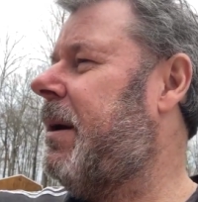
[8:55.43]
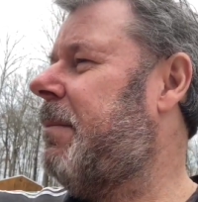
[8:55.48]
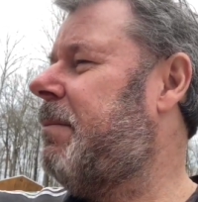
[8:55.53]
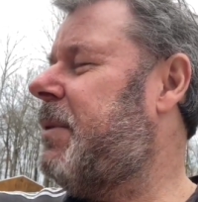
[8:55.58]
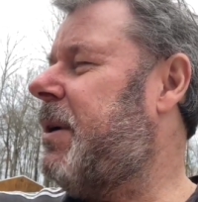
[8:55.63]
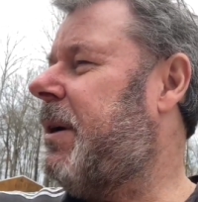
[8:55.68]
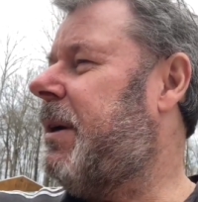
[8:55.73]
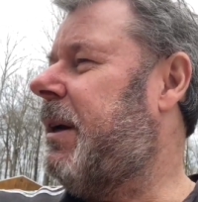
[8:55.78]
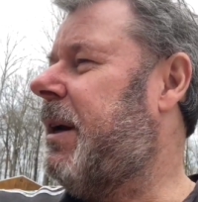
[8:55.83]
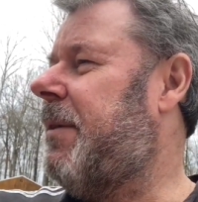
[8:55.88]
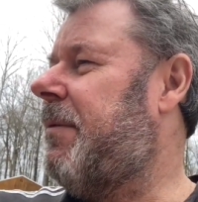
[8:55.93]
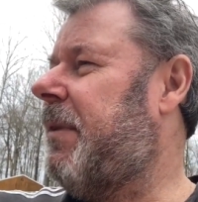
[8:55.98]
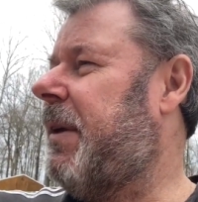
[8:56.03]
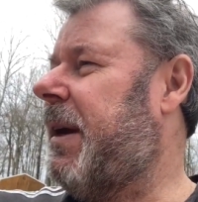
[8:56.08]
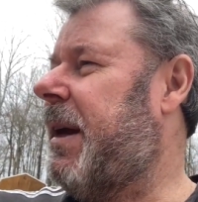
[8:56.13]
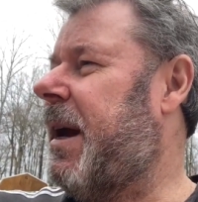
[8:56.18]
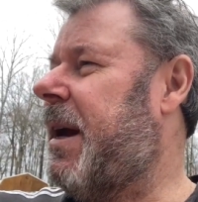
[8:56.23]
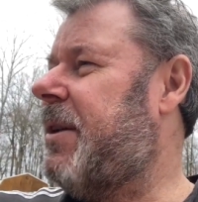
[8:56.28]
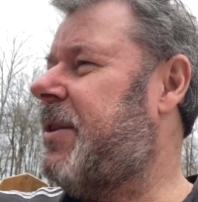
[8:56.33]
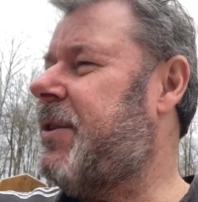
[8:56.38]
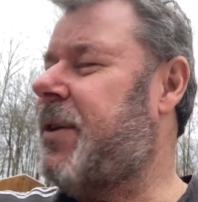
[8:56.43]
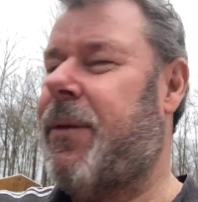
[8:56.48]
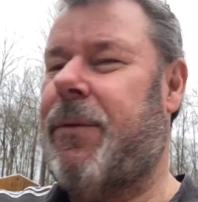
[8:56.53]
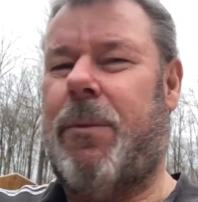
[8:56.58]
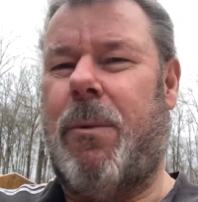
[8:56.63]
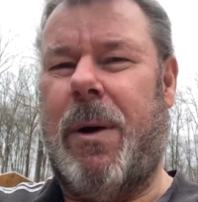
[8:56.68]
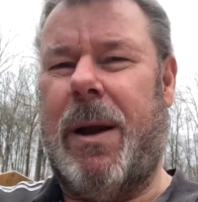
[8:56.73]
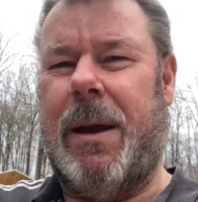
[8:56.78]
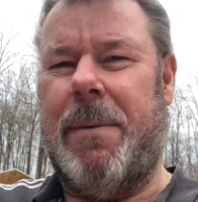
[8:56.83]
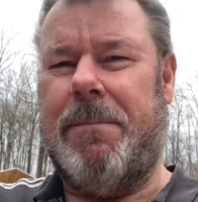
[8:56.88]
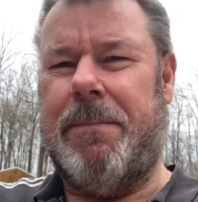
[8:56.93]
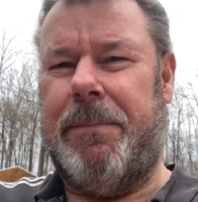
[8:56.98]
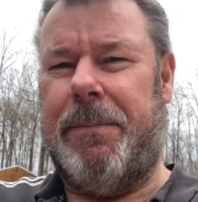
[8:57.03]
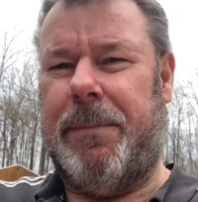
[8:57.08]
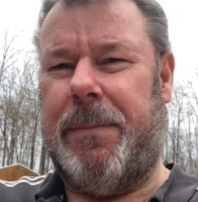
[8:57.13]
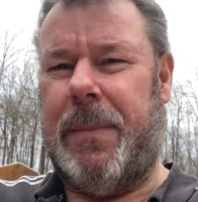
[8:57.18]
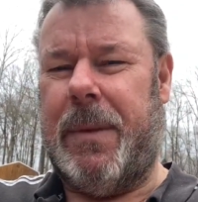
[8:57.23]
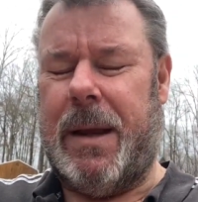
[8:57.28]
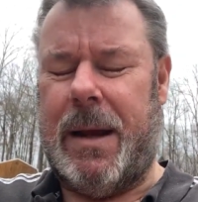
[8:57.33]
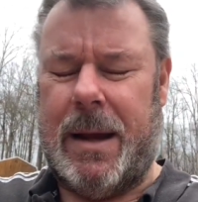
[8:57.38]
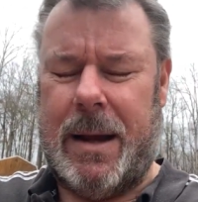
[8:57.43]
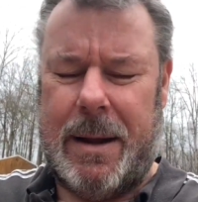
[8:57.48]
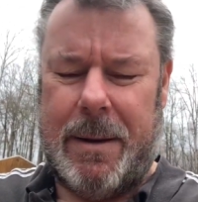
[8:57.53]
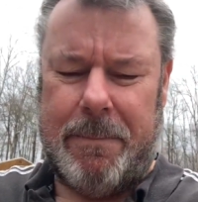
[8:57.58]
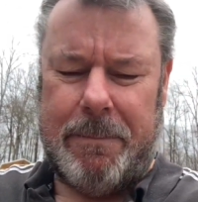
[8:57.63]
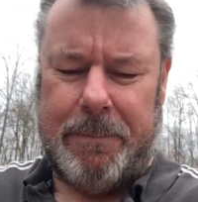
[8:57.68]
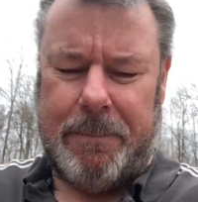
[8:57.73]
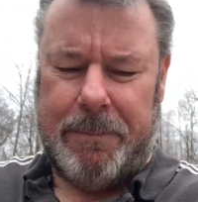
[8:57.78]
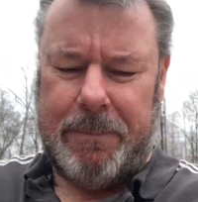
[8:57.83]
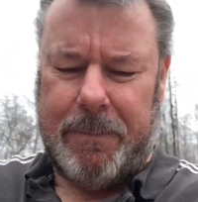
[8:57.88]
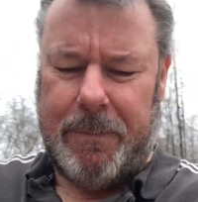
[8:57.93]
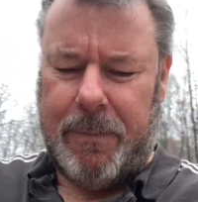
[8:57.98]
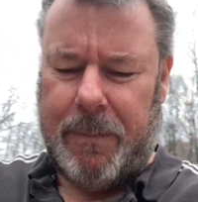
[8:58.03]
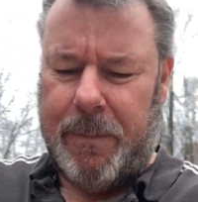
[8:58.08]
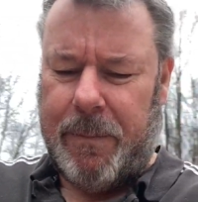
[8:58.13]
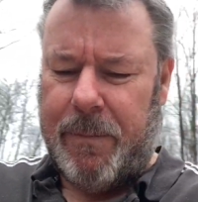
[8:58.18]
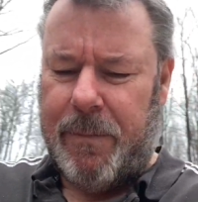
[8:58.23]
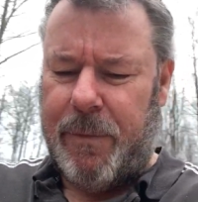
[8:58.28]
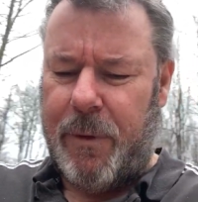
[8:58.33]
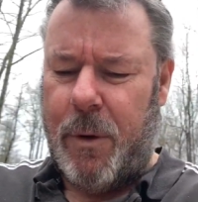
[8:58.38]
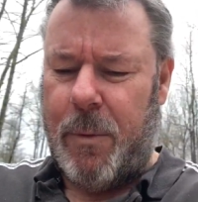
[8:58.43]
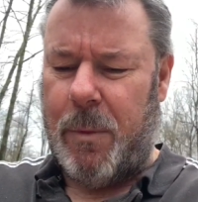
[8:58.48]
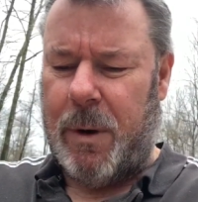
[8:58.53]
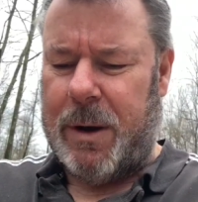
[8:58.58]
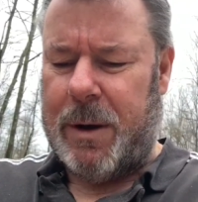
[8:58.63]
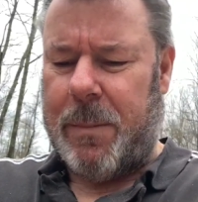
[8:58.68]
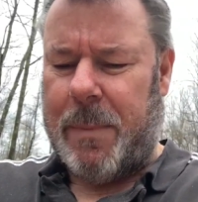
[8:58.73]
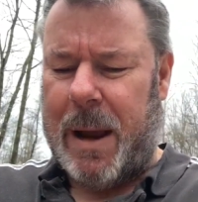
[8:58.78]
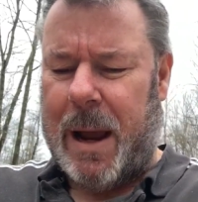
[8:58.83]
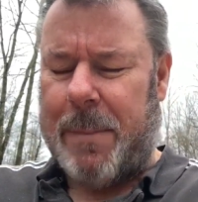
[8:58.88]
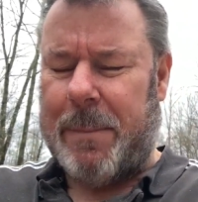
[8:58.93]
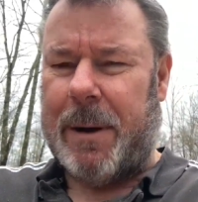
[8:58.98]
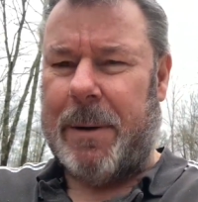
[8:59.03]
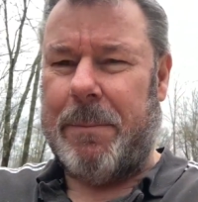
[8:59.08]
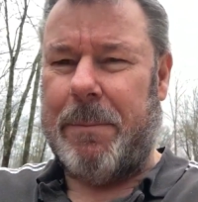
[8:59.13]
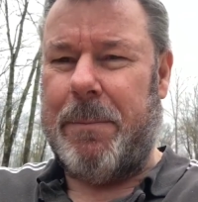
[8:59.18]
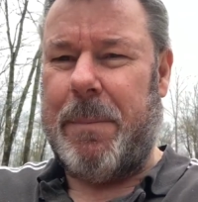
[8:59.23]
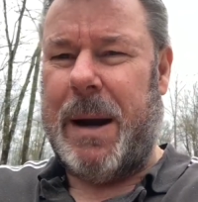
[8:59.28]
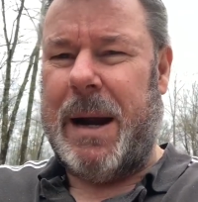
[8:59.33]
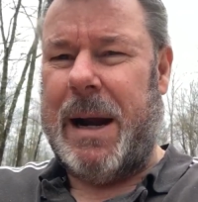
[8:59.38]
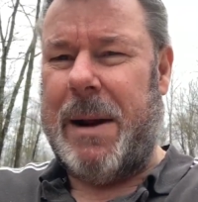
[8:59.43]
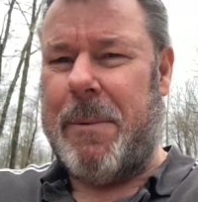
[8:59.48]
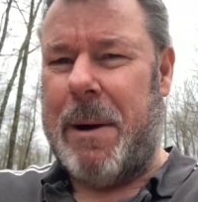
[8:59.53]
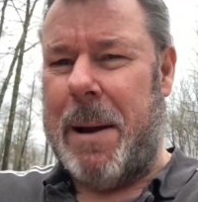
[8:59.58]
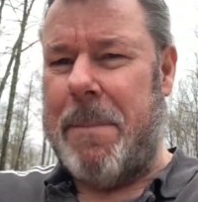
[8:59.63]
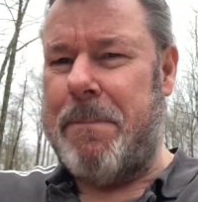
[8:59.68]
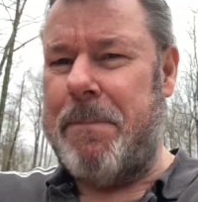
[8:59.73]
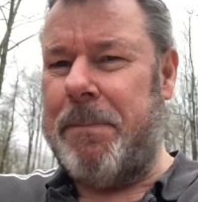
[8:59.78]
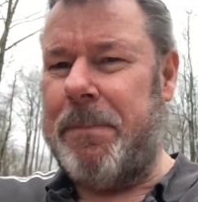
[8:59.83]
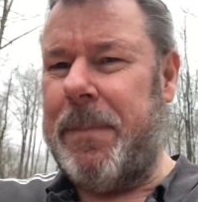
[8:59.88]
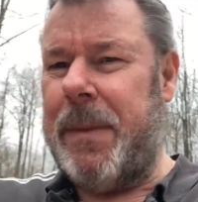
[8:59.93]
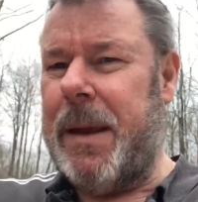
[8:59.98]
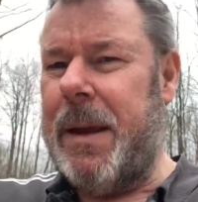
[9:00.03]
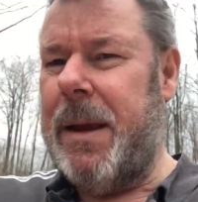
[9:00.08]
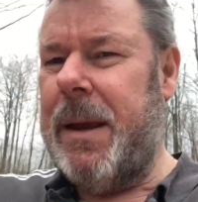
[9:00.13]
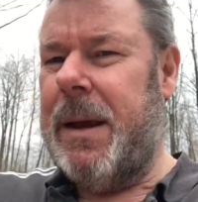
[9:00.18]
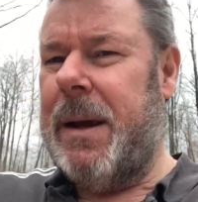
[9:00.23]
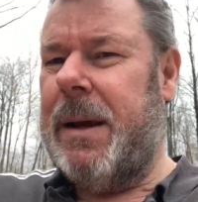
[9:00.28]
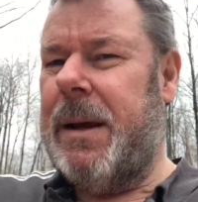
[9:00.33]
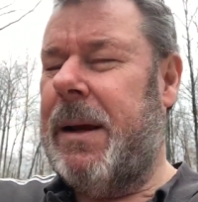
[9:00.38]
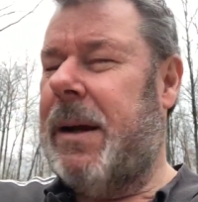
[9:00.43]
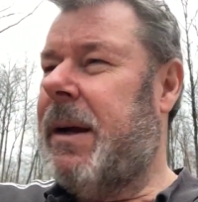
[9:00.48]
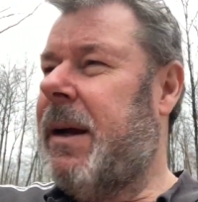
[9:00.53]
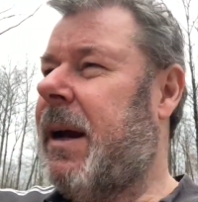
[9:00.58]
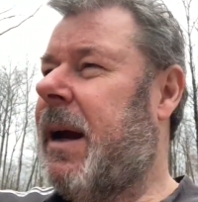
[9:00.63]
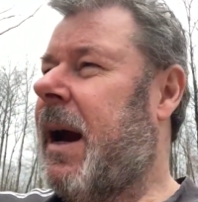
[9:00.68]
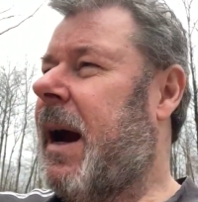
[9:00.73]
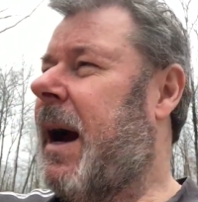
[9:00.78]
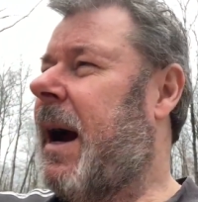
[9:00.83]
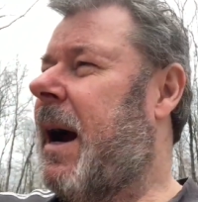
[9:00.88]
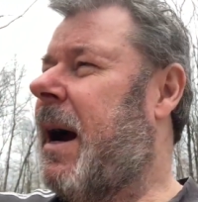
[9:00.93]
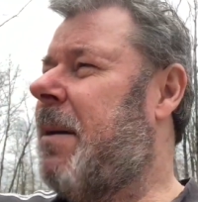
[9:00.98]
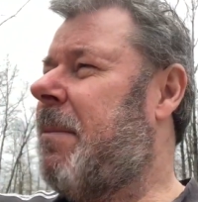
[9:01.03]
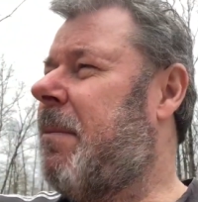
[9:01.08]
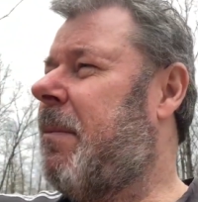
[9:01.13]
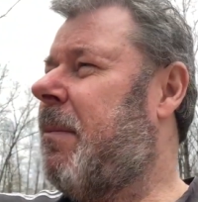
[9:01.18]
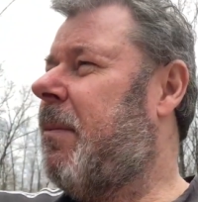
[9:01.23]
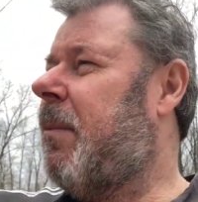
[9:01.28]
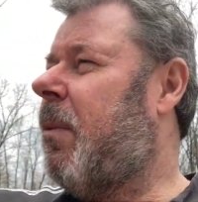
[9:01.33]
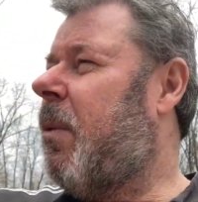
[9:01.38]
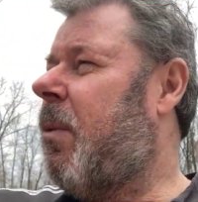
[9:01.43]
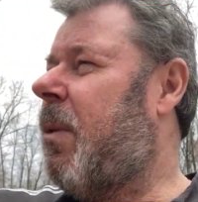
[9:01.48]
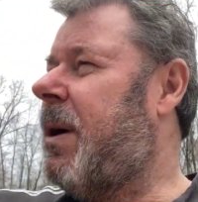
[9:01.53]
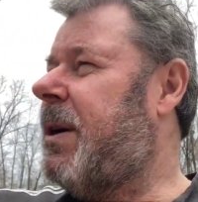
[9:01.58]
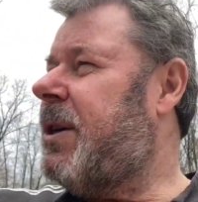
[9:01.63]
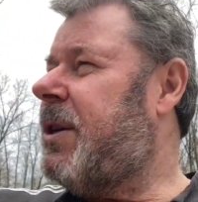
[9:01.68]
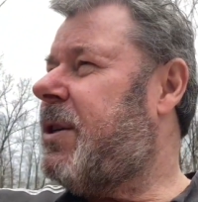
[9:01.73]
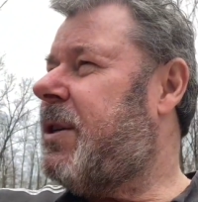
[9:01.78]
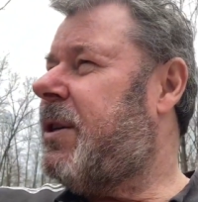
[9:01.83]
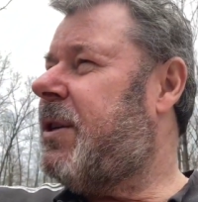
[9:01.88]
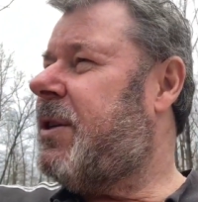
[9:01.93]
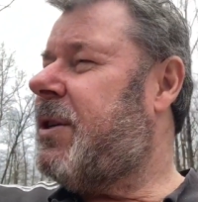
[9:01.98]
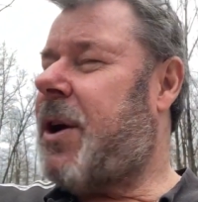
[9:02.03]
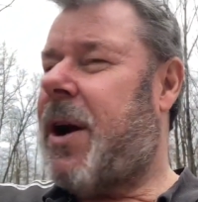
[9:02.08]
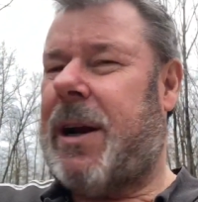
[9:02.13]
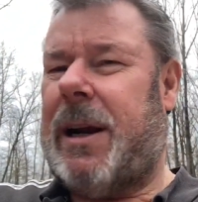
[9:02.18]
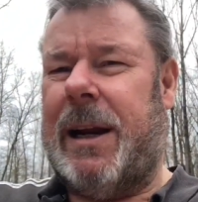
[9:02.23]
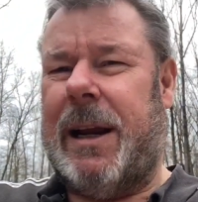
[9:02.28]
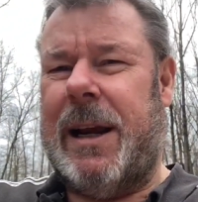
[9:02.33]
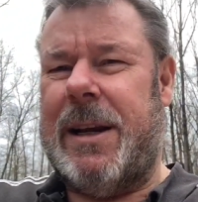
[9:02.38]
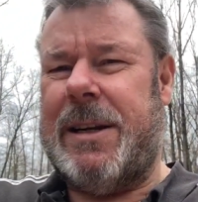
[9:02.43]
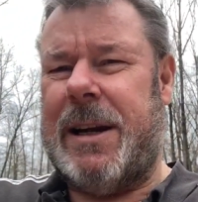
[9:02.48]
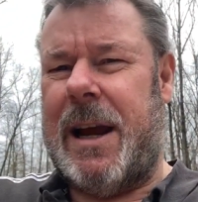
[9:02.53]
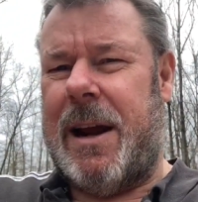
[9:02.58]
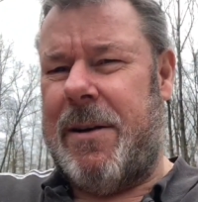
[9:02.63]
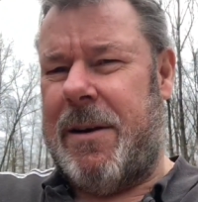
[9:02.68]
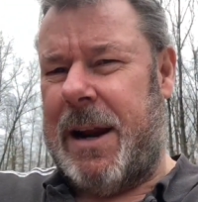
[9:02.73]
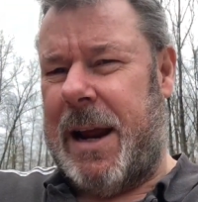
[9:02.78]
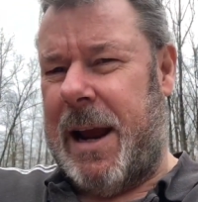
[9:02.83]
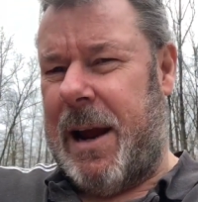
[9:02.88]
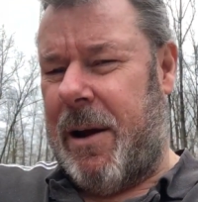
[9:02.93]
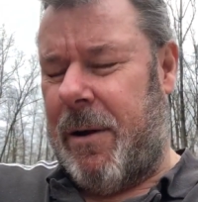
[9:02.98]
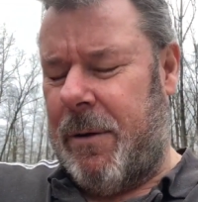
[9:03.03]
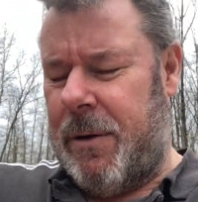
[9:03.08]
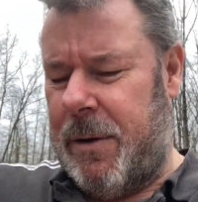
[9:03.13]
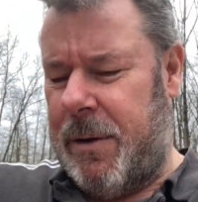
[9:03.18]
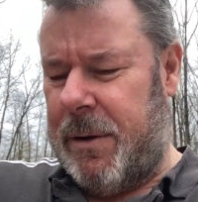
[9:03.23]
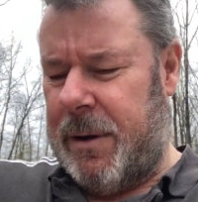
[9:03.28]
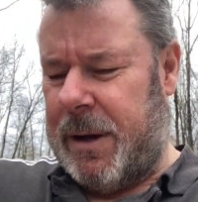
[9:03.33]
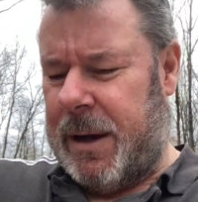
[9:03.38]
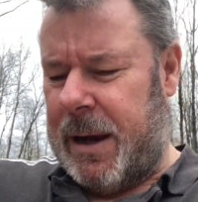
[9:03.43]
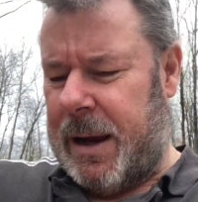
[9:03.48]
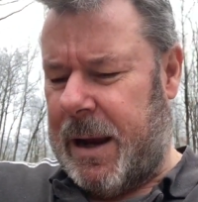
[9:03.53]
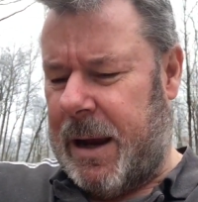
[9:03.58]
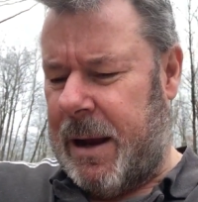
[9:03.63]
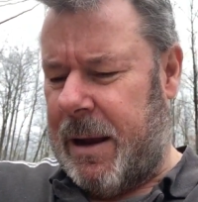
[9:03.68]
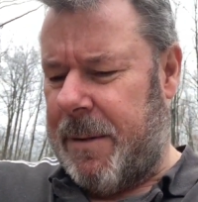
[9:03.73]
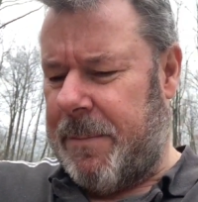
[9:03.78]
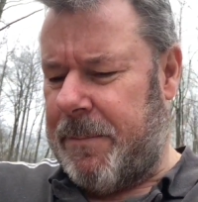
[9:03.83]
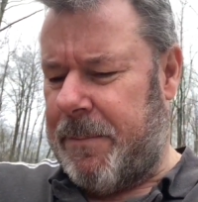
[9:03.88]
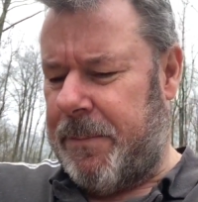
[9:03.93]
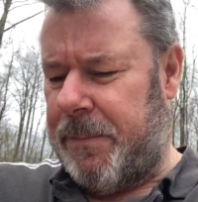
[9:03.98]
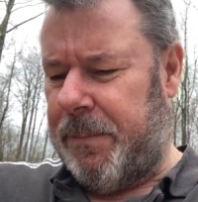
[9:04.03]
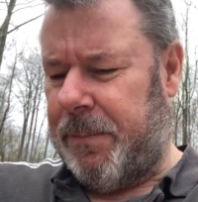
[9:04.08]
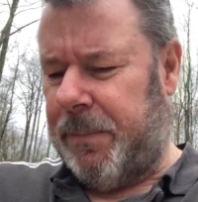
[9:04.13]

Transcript: particularly in the uh, software um, firmware department. But anyway, um, we're just cycling it down now. Um,